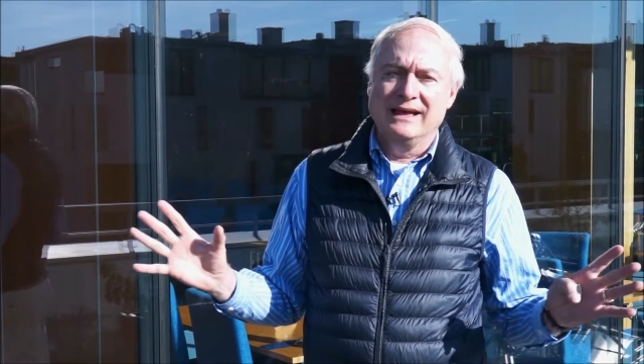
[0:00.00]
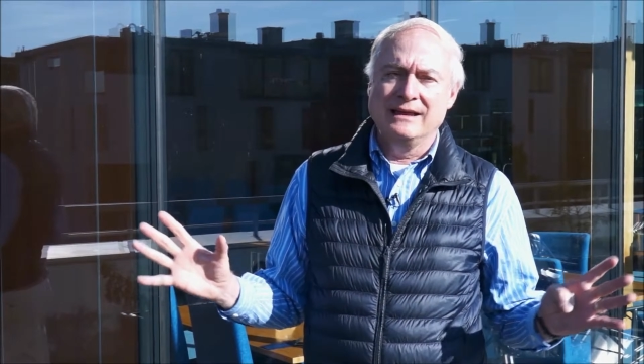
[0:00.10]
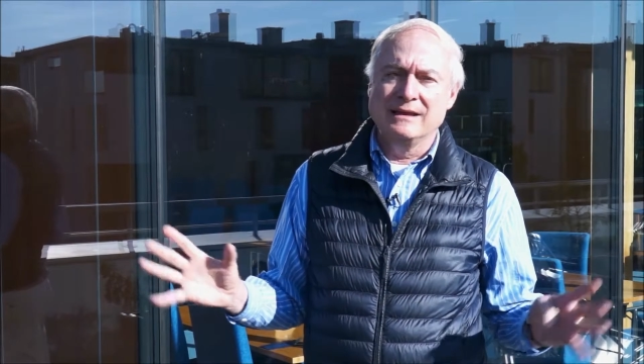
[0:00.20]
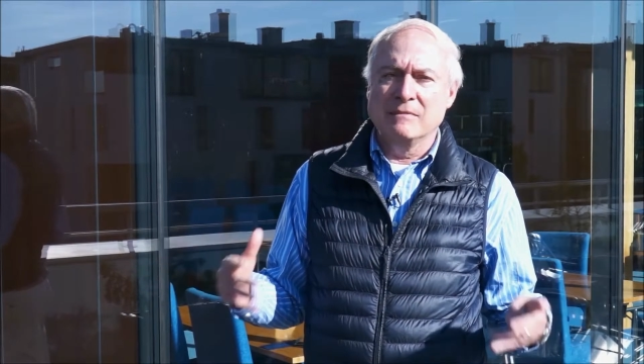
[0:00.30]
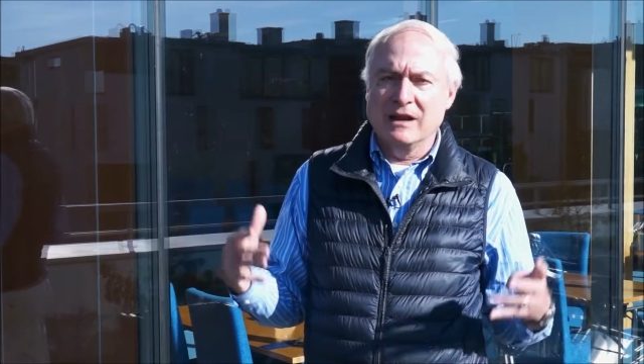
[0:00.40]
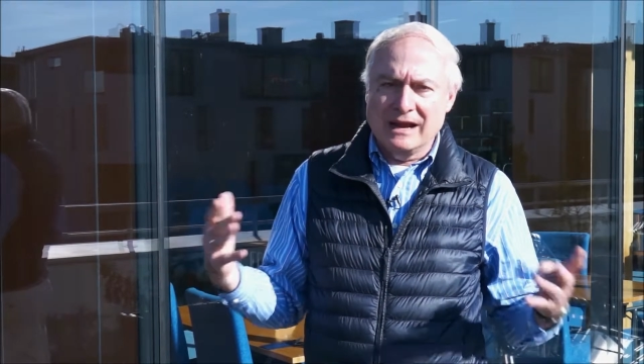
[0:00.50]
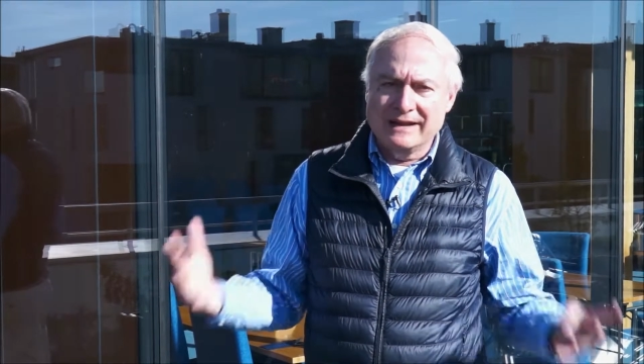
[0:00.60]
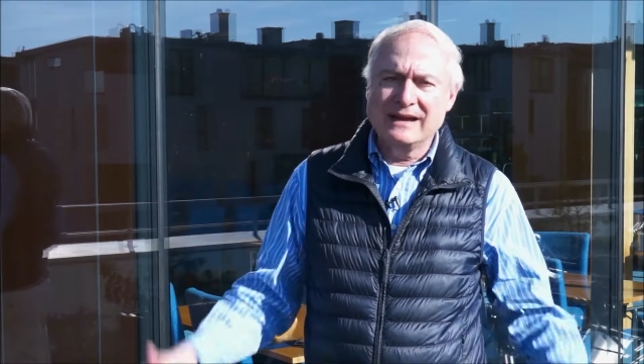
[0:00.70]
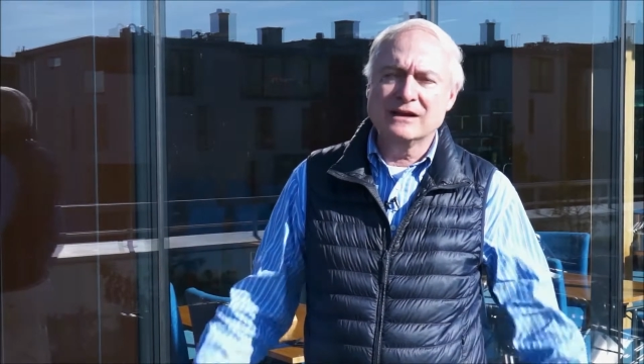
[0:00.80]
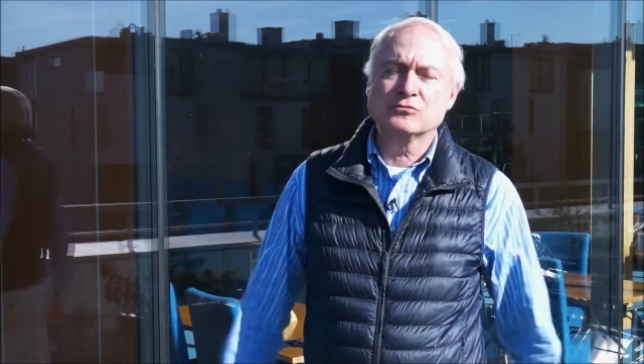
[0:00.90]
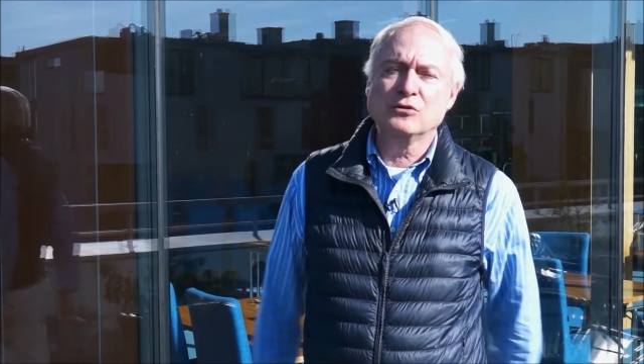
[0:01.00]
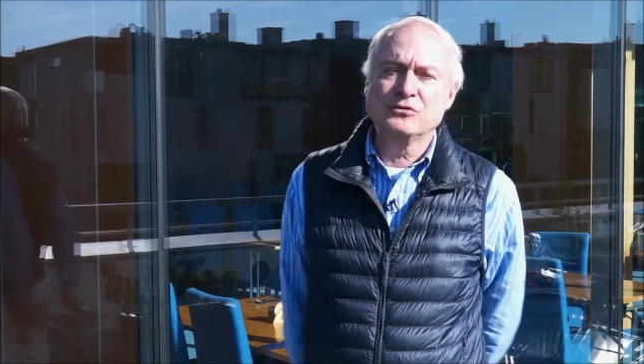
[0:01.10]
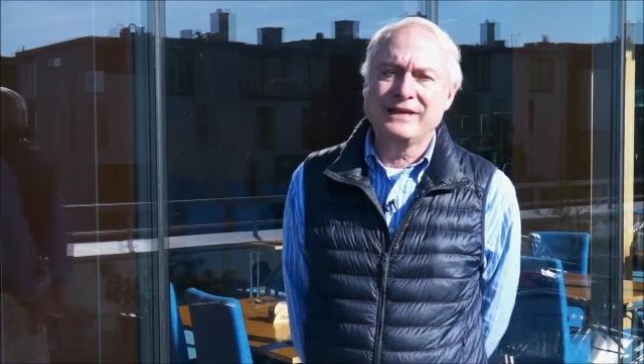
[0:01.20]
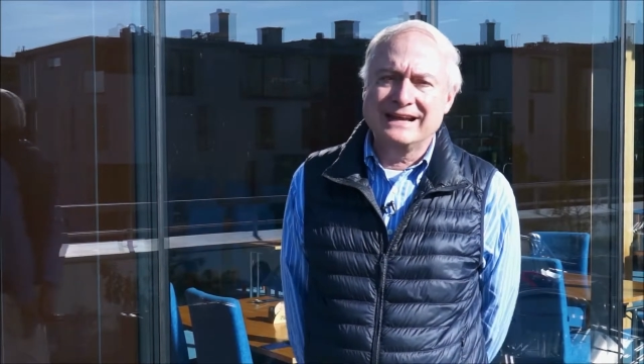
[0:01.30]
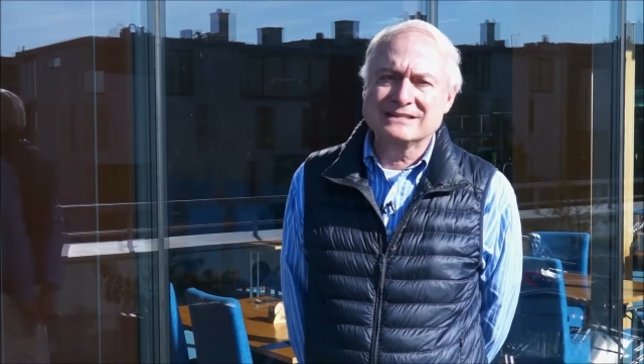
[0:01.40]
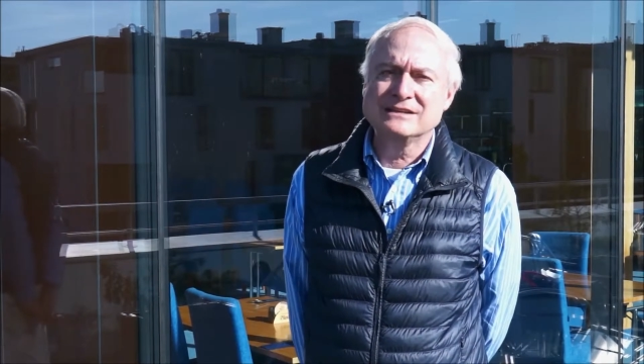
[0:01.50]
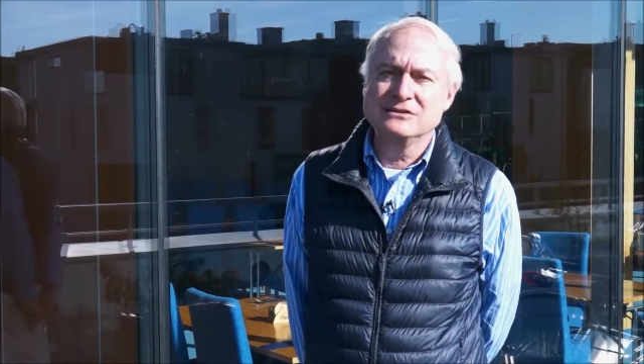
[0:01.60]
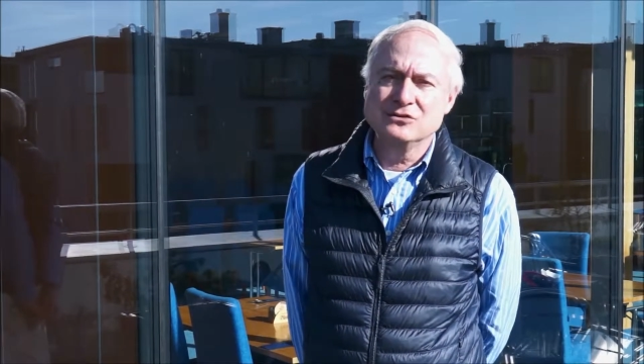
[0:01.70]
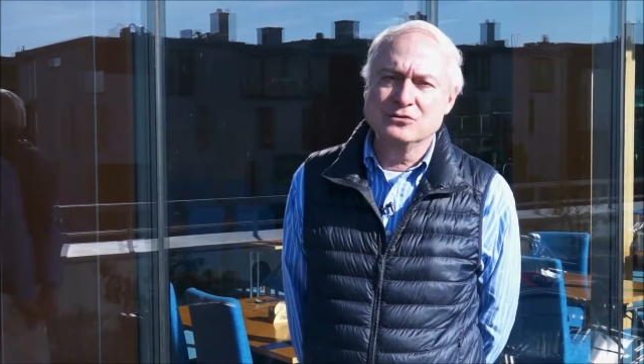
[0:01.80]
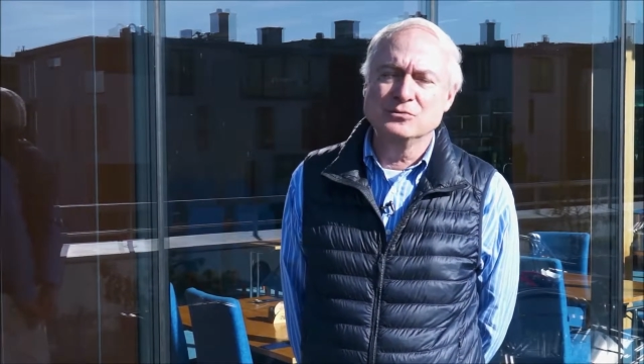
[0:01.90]
And a lot of that growth has to
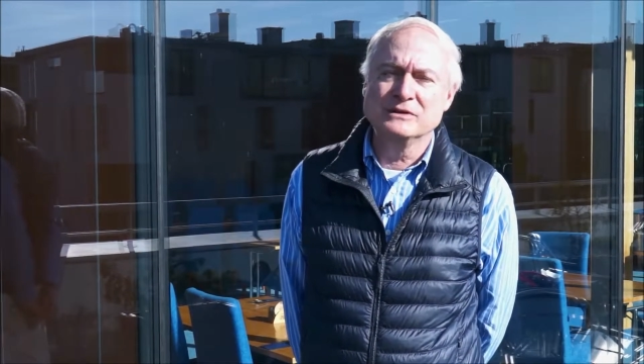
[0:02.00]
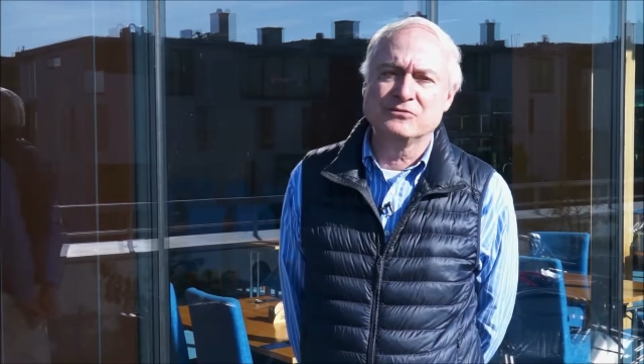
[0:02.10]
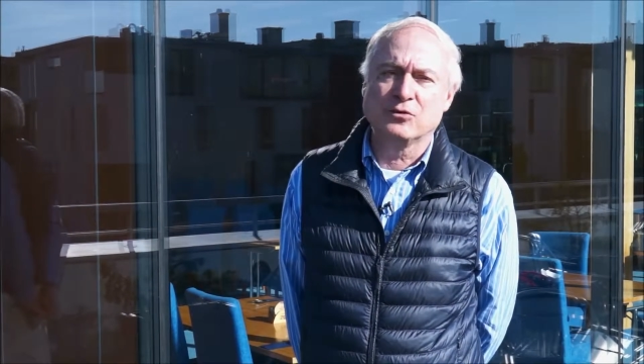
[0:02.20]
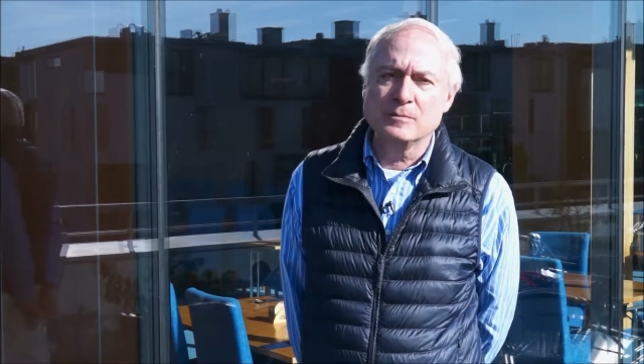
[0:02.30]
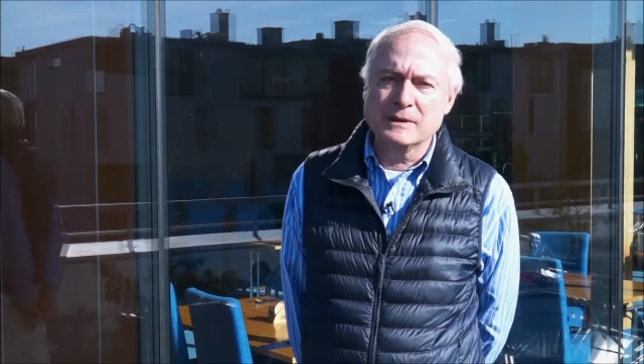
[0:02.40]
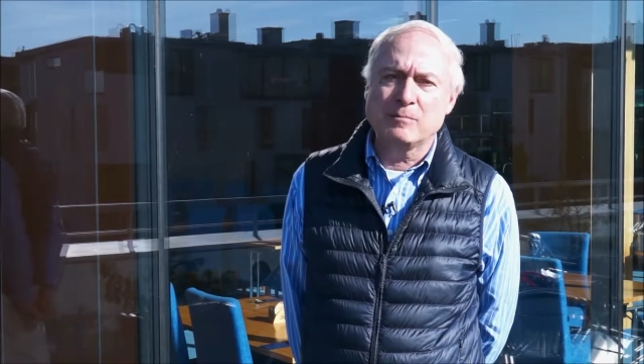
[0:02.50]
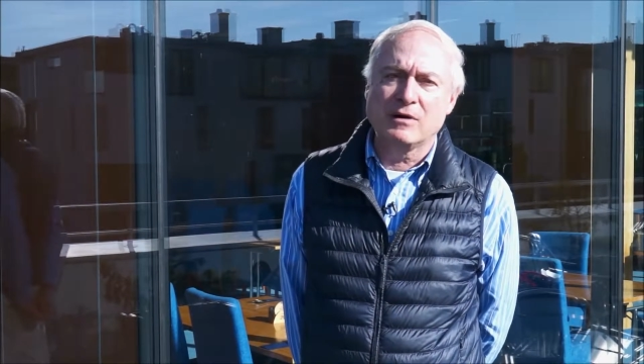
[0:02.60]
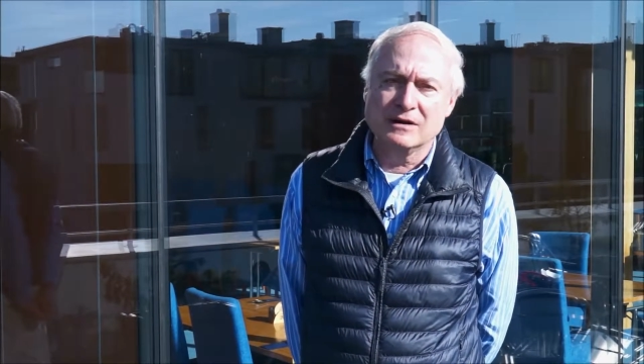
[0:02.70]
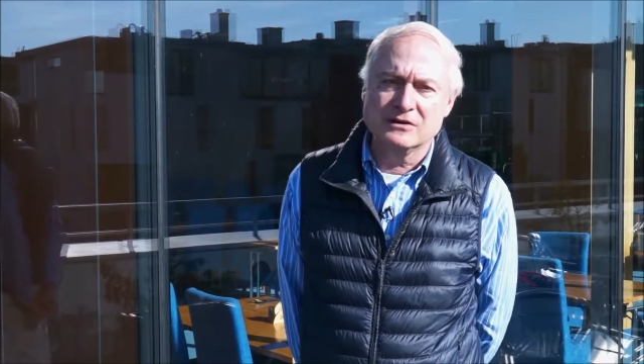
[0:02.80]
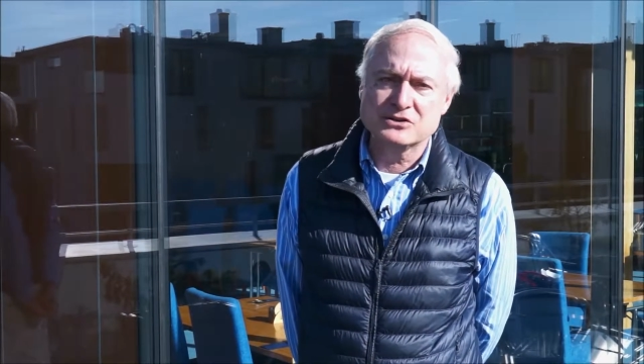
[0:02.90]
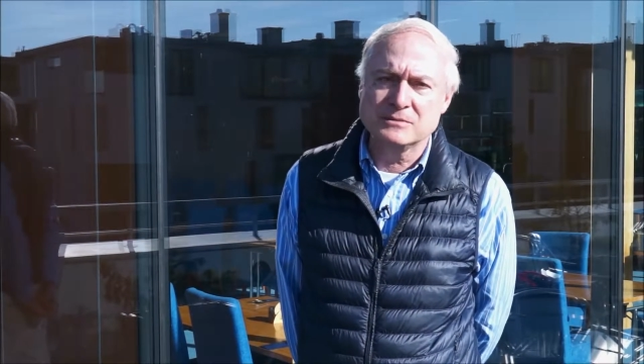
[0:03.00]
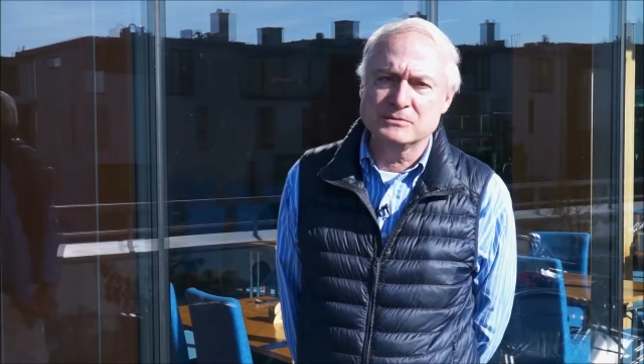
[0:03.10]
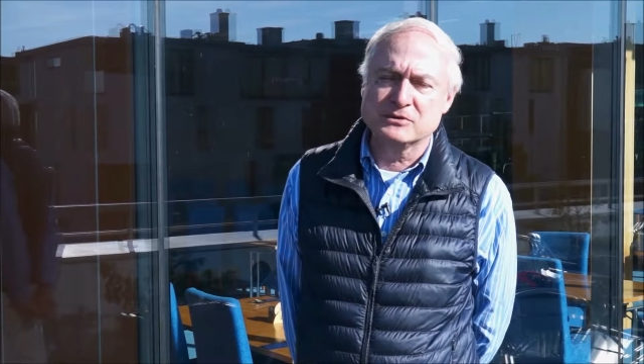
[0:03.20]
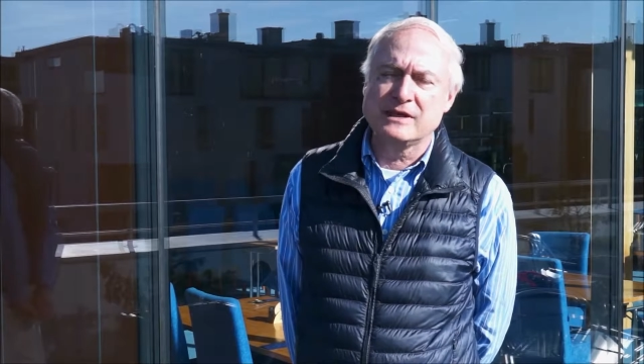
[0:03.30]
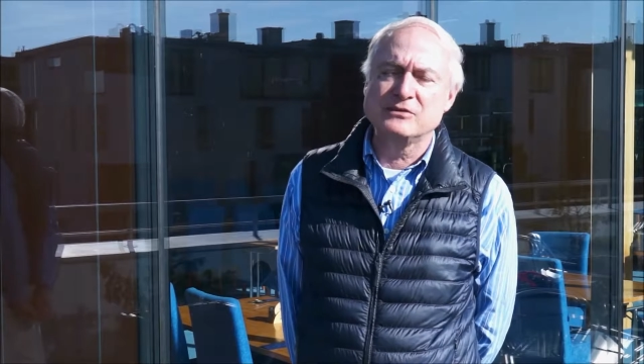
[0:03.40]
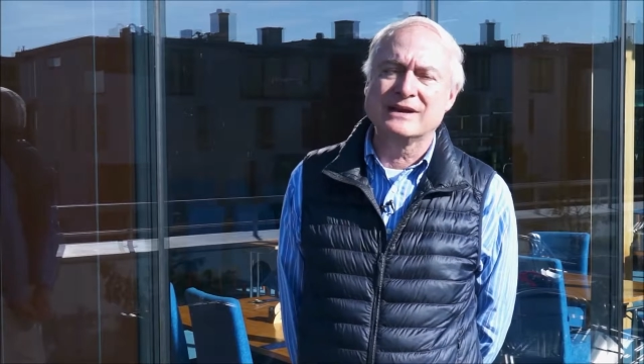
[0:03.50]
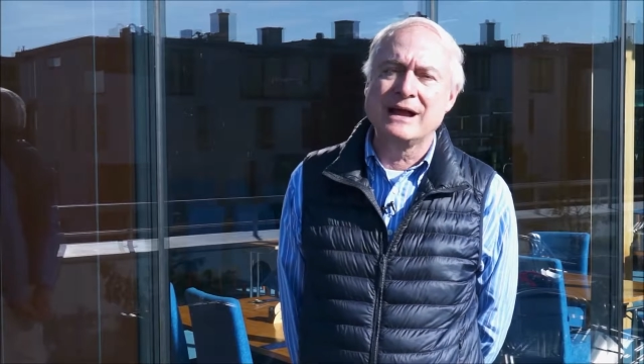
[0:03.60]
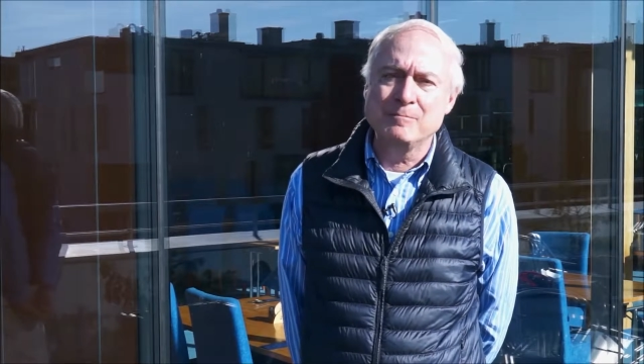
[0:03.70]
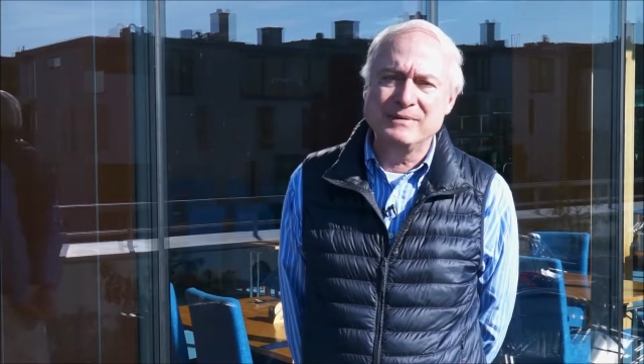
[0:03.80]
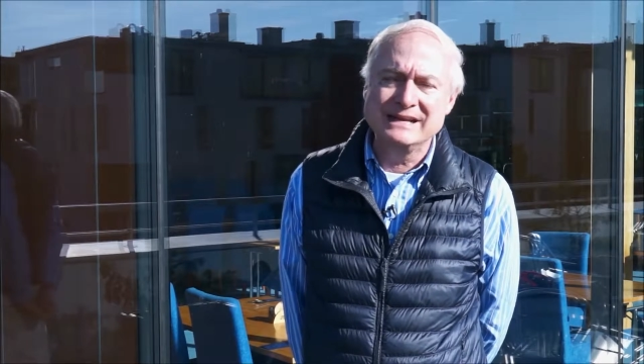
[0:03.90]
do with forming partnerships with other
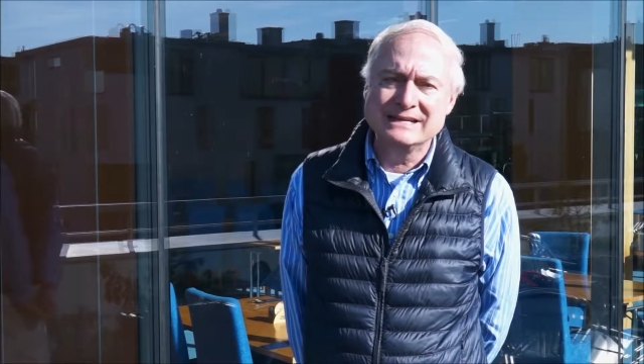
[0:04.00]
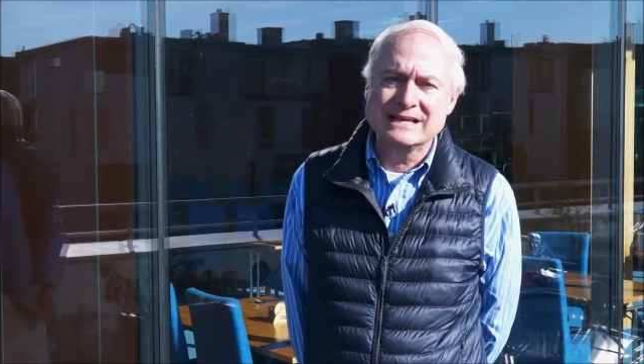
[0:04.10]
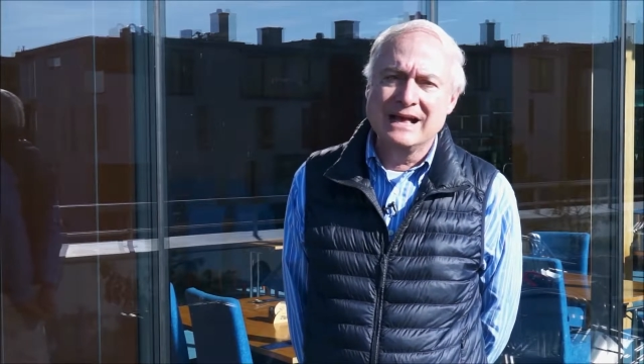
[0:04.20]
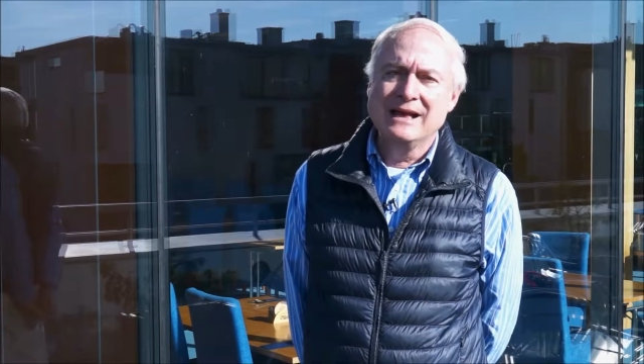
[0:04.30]
companies,